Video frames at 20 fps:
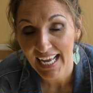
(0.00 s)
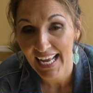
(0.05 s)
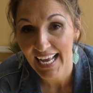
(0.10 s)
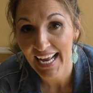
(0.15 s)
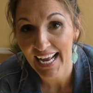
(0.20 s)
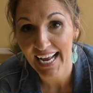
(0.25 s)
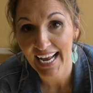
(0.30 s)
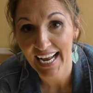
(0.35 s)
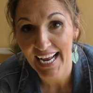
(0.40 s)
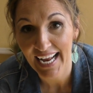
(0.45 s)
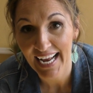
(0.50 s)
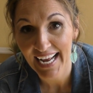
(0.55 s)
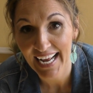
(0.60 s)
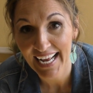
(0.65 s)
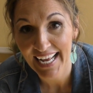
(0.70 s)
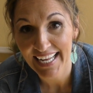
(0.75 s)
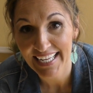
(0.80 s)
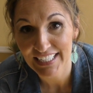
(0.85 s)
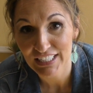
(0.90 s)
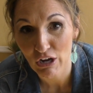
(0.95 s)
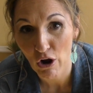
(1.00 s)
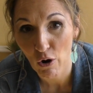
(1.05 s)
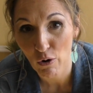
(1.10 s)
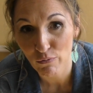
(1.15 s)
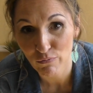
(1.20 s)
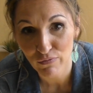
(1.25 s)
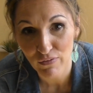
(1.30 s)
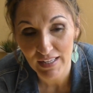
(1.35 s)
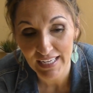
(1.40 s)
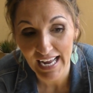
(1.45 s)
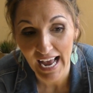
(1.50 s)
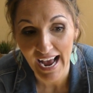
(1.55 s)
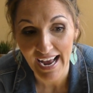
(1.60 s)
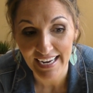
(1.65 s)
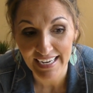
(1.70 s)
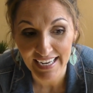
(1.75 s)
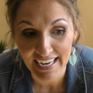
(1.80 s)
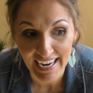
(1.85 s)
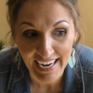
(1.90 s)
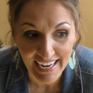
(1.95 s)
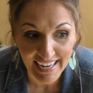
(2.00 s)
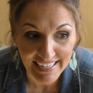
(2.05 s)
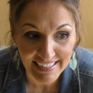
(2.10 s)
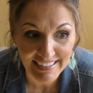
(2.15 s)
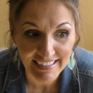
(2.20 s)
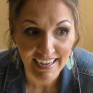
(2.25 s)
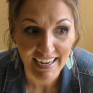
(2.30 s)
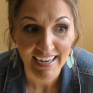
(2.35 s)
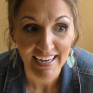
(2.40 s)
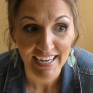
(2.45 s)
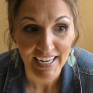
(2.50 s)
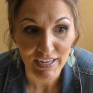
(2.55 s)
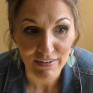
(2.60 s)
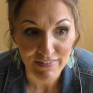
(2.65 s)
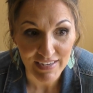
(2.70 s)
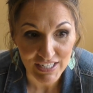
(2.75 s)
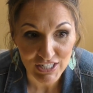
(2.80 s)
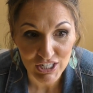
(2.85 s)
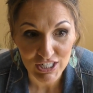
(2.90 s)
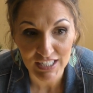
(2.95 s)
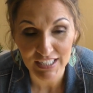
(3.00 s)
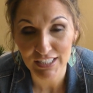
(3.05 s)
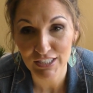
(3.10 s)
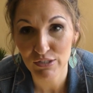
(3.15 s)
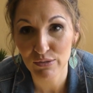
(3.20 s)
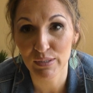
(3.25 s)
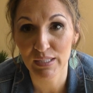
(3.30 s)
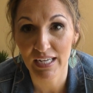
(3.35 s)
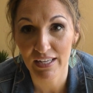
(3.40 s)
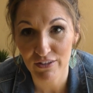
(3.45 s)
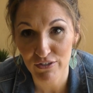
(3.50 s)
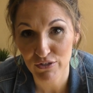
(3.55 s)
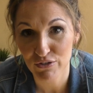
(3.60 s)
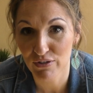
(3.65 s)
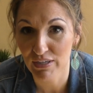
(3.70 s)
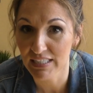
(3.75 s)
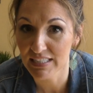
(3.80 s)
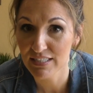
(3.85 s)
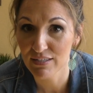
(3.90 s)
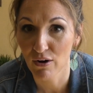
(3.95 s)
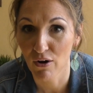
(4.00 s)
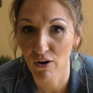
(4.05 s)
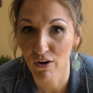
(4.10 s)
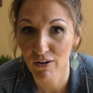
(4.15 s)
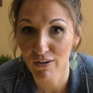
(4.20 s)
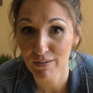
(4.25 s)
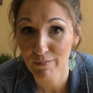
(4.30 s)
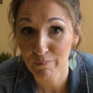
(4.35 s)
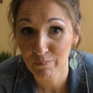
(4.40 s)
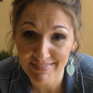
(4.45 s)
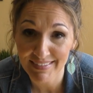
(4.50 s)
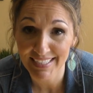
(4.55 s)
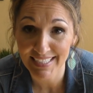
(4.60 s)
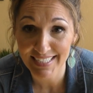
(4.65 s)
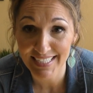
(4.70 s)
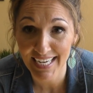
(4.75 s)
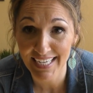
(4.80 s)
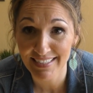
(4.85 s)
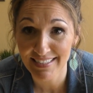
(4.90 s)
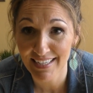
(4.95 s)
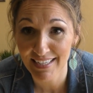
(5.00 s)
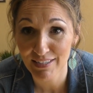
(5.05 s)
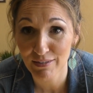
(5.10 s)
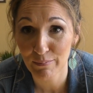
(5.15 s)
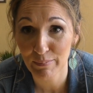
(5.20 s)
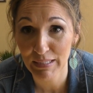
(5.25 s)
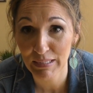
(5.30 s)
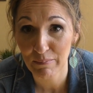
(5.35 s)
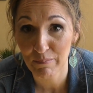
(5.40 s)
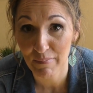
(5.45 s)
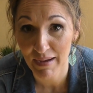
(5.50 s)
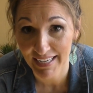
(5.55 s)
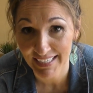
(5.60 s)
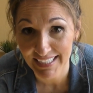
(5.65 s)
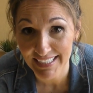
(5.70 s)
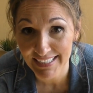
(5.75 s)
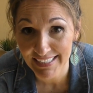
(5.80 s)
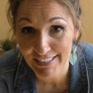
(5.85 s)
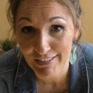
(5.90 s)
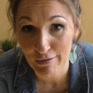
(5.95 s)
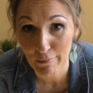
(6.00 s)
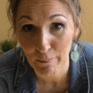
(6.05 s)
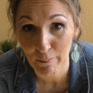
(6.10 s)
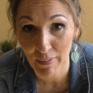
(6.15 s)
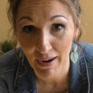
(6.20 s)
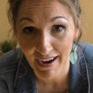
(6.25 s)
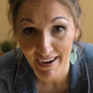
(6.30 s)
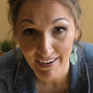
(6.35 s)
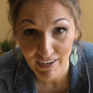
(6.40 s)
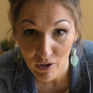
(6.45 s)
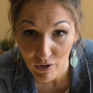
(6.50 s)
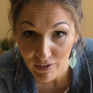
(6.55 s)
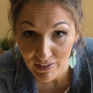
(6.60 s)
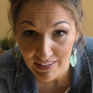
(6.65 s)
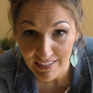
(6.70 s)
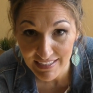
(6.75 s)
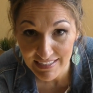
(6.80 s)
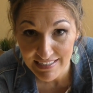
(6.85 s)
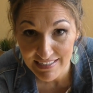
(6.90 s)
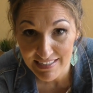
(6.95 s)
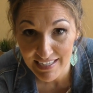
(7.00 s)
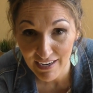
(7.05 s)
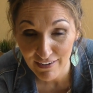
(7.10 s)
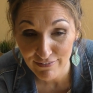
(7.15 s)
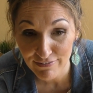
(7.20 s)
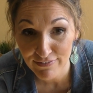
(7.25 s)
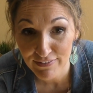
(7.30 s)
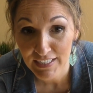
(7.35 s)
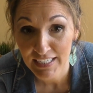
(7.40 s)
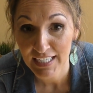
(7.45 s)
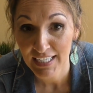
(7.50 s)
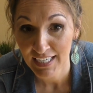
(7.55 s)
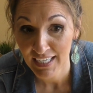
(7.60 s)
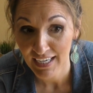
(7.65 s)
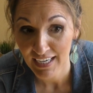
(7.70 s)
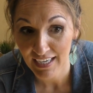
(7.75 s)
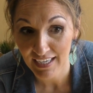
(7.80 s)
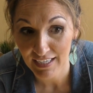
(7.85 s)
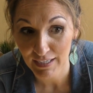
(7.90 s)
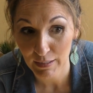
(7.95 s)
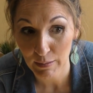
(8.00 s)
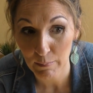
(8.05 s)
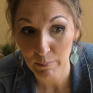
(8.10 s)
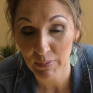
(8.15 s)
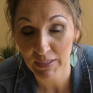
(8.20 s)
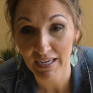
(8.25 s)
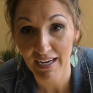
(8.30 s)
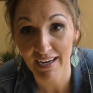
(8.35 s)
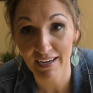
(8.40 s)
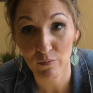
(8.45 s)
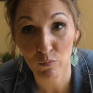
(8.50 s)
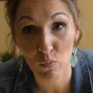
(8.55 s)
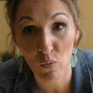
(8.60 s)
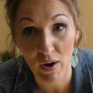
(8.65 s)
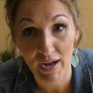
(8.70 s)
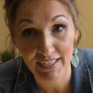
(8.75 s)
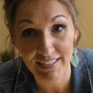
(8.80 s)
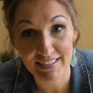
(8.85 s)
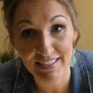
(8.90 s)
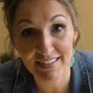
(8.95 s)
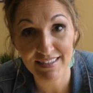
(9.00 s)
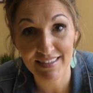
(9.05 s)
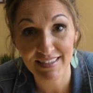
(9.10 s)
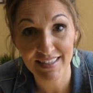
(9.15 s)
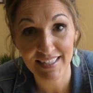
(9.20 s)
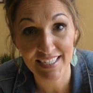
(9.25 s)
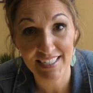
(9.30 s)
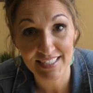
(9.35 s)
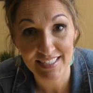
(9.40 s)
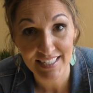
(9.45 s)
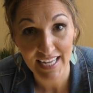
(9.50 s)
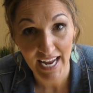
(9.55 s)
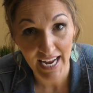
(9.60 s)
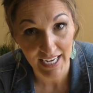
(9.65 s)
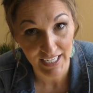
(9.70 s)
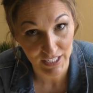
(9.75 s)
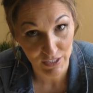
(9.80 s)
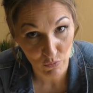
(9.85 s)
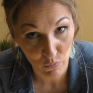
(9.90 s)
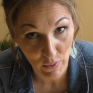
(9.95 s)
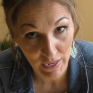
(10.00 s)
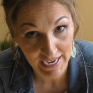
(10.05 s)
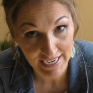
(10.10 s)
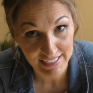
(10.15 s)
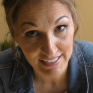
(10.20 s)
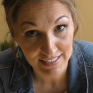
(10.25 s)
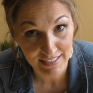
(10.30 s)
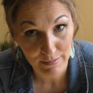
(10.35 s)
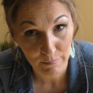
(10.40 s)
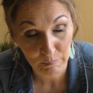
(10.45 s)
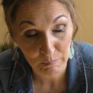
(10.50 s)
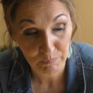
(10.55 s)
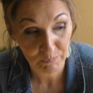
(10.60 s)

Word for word: and hopefully I can eventually do another dress haul. It takes a little bit of money to buy all this stuff, uh, but I wanted this anyways